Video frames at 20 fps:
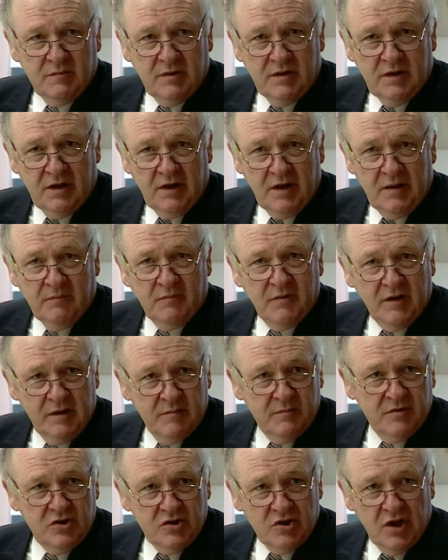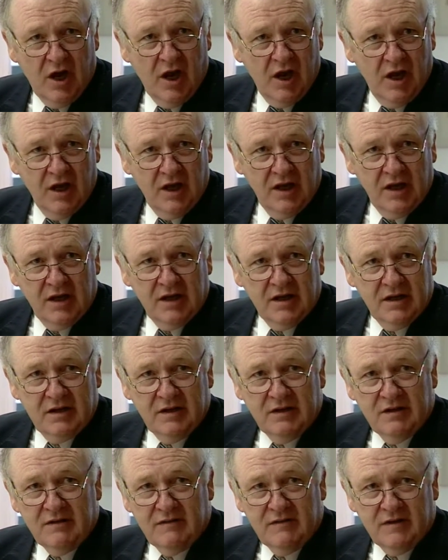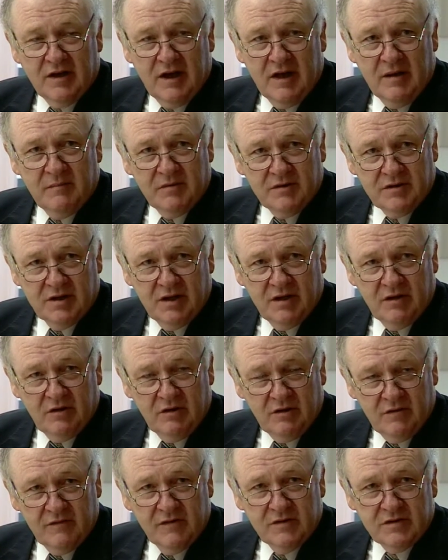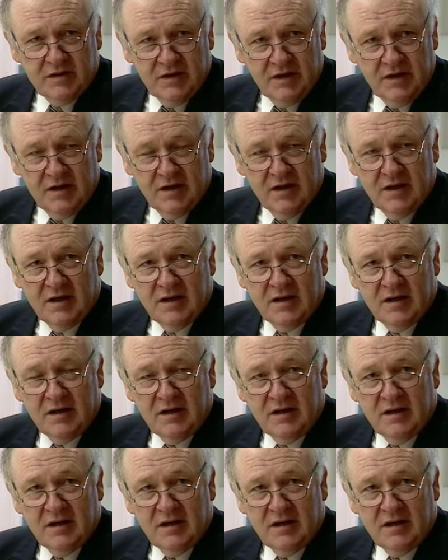serving Vice Chancellor among all Australian universities.